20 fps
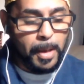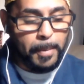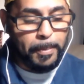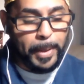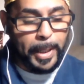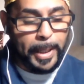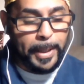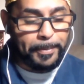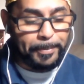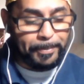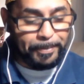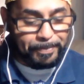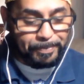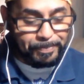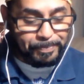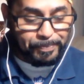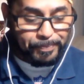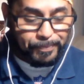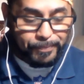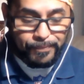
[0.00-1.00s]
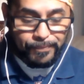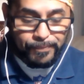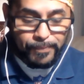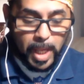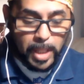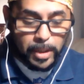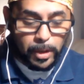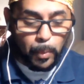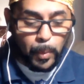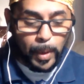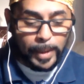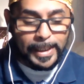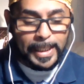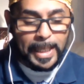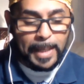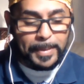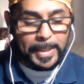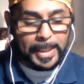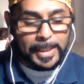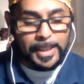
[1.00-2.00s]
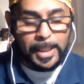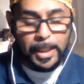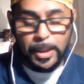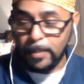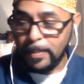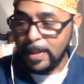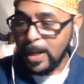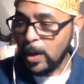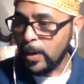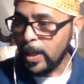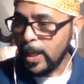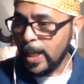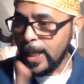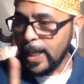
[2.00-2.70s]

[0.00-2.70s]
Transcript: But the one that I'm going to tell you about